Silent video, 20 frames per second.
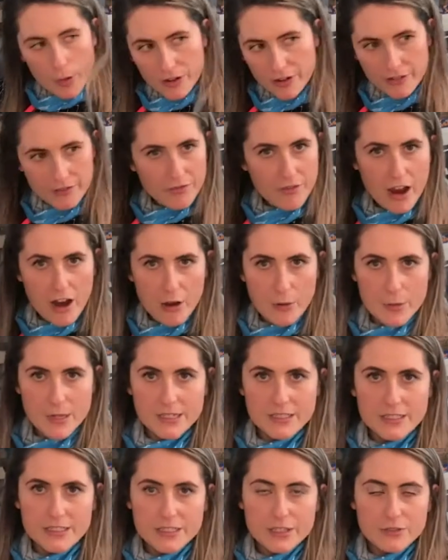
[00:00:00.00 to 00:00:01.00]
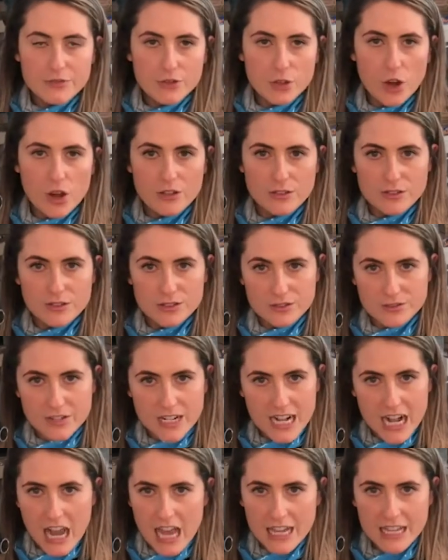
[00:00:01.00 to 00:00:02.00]
environment, you've got
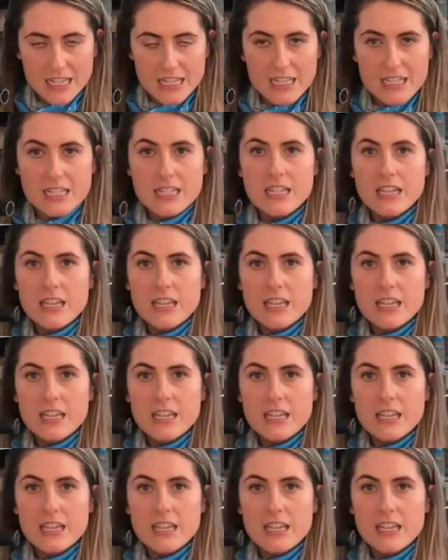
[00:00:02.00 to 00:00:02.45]
street lights,